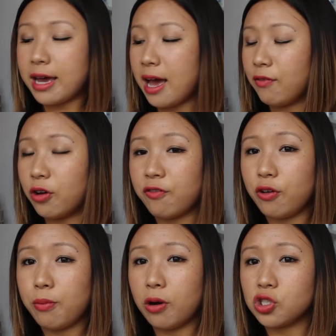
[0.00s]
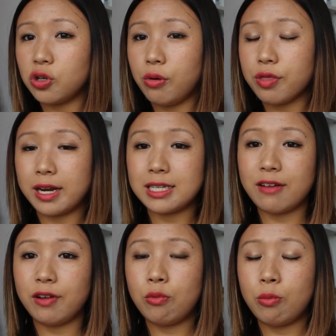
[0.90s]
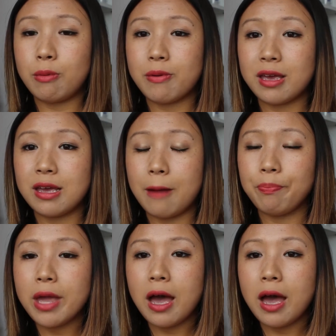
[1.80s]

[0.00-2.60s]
I have got a few bottles, and I definitely would be picking up